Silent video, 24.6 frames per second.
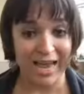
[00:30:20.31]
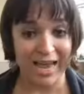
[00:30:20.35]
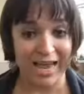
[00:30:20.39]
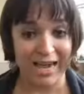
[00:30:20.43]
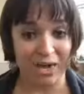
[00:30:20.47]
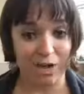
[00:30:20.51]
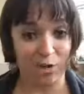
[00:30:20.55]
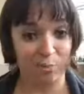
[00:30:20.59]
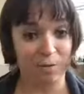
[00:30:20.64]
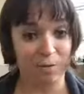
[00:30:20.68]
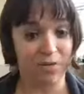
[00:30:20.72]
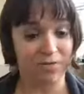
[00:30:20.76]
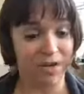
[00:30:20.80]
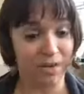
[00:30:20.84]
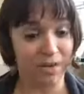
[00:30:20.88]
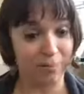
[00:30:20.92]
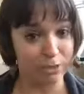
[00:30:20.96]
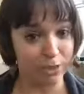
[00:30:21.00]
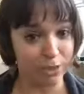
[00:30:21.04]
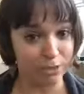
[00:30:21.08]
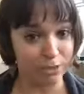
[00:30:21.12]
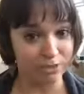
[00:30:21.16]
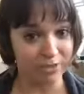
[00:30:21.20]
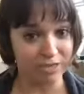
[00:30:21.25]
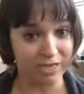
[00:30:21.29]
And I hope you have a
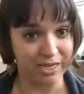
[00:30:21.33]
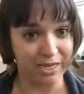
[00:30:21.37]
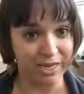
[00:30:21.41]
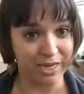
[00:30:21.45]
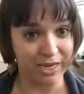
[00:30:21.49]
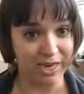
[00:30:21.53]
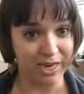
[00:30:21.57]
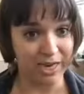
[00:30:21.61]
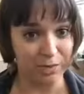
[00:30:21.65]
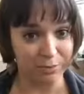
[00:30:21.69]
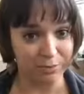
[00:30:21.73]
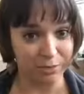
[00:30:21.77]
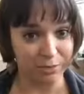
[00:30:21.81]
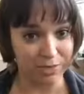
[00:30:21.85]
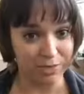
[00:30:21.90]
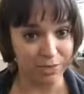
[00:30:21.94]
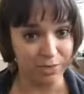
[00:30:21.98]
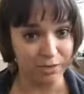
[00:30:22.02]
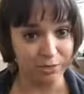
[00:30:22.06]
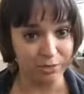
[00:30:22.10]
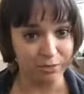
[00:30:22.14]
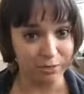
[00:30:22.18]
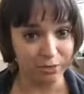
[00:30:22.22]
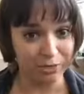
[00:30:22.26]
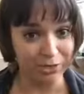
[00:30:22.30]
happy Tuesday, and I will
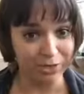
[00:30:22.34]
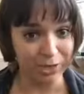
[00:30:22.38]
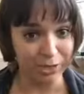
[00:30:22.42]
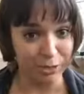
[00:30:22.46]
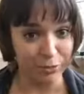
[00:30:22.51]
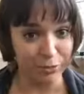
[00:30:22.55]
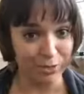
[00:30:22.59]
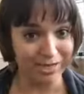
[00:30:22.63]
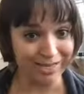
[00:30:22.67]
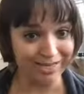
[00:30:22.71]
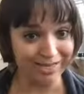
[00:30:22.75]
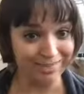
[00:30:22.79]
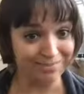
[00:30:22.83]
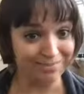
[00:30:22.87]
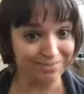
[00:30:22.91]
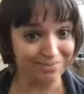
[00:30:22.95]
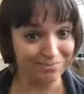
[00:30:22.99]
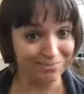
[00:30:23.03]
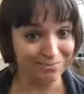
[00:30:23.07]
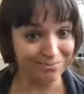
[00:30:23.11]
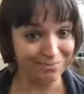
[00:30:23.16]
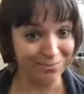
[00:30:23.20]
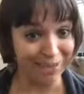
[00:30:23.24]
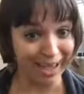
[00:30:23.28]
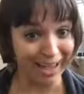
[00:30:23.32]
see you next week.
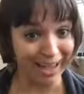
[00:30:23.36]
